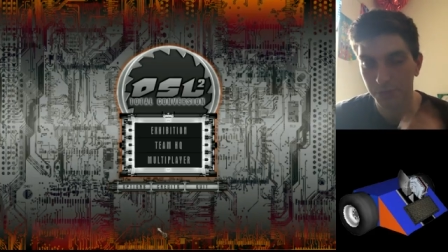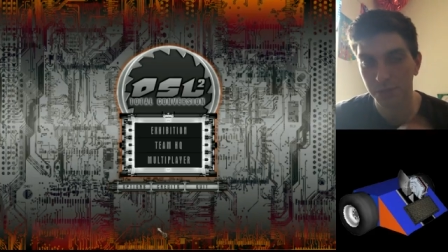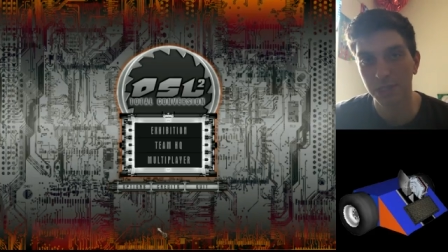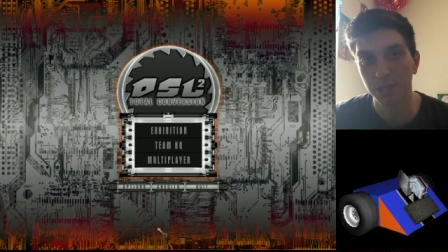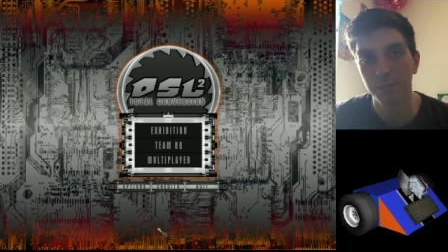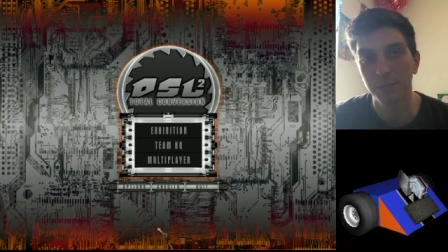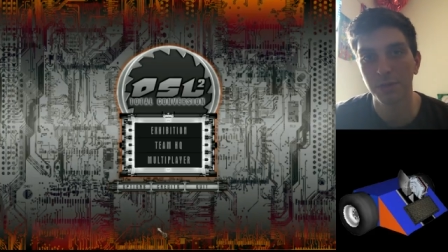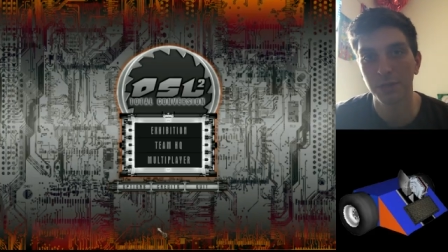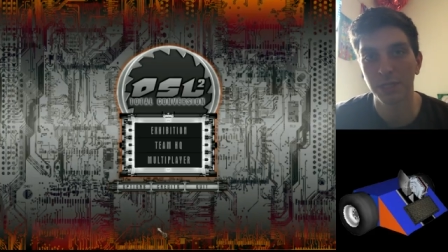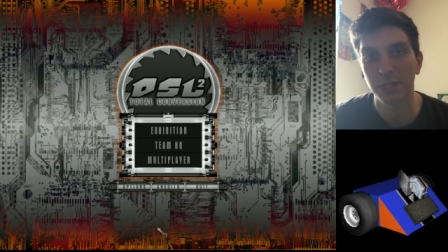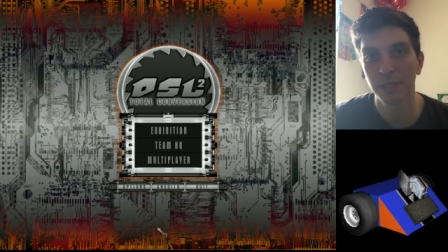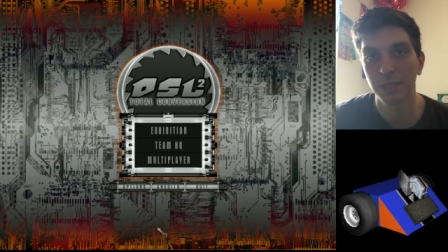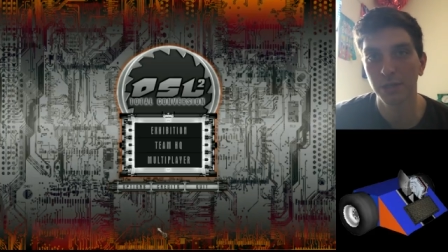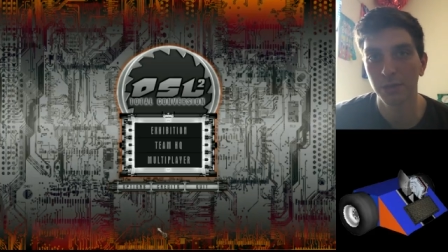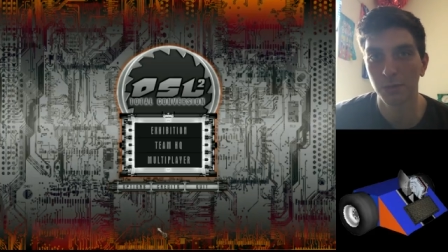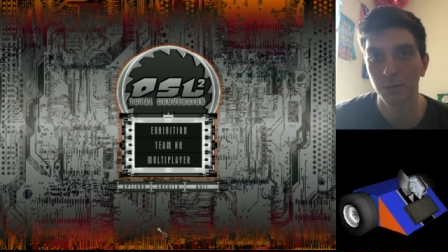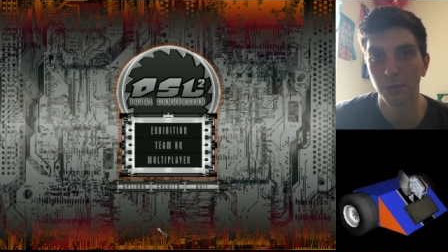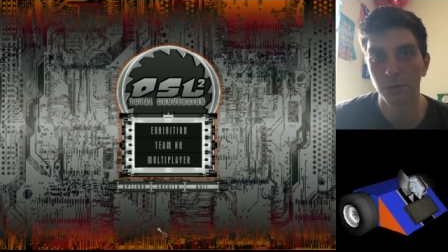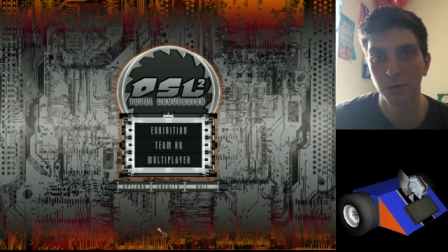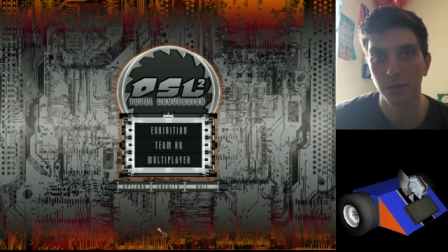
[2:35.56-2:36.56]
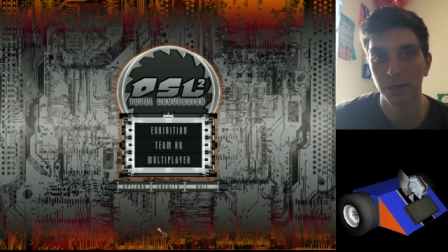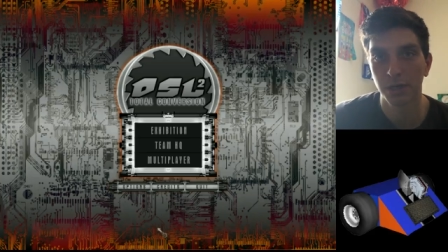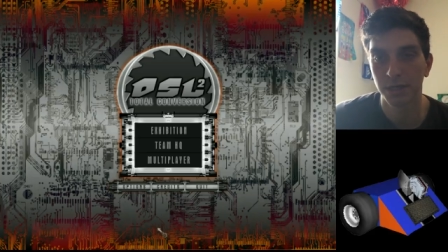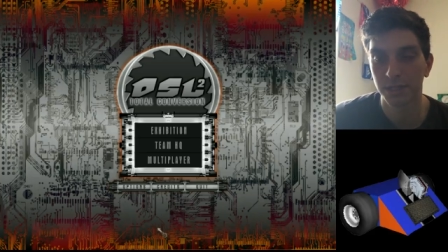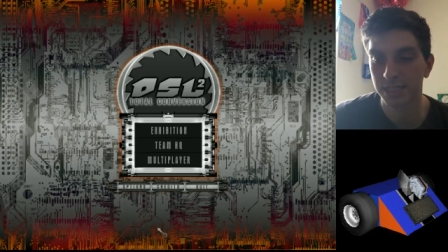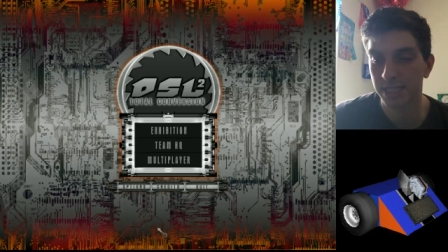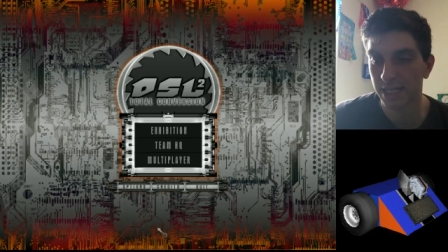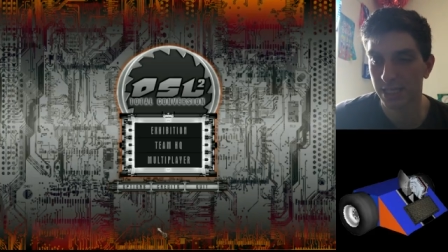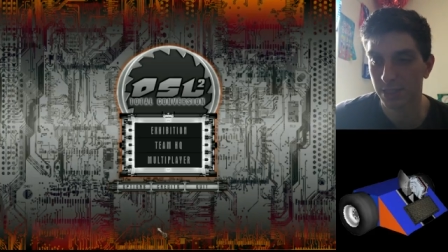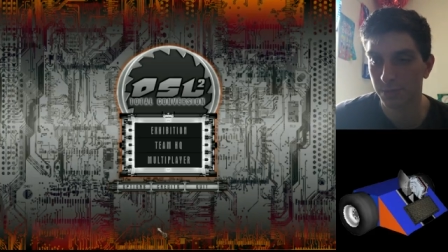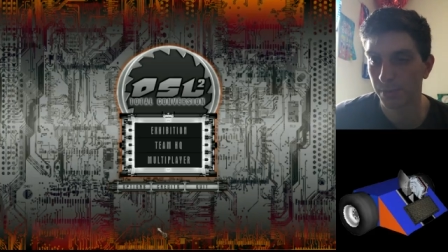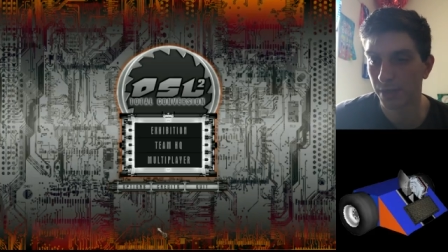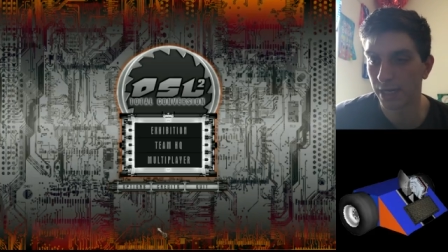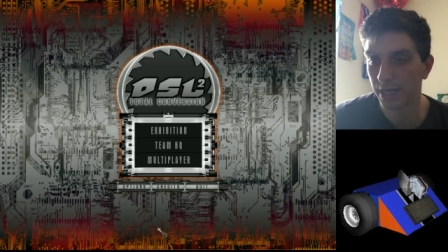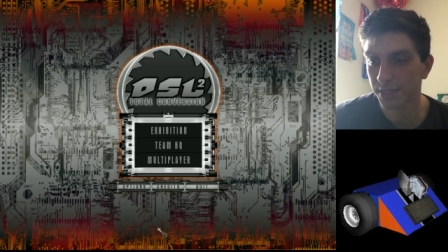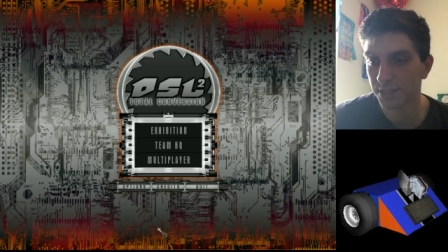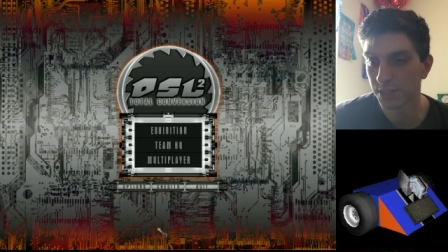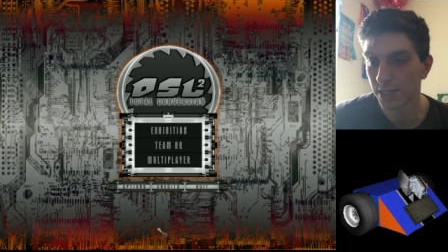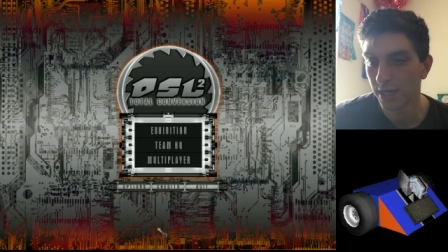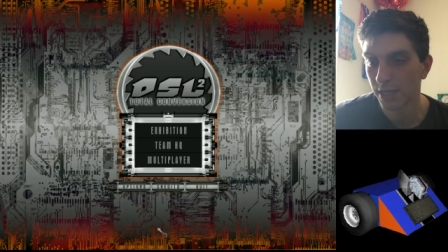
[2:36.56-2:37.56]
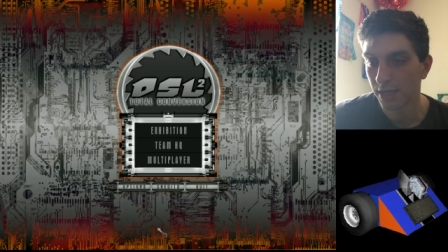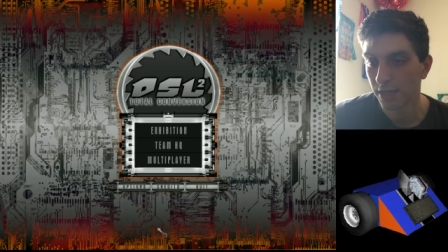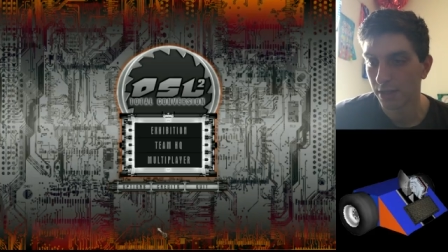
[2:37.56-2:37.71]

or something, or a text box,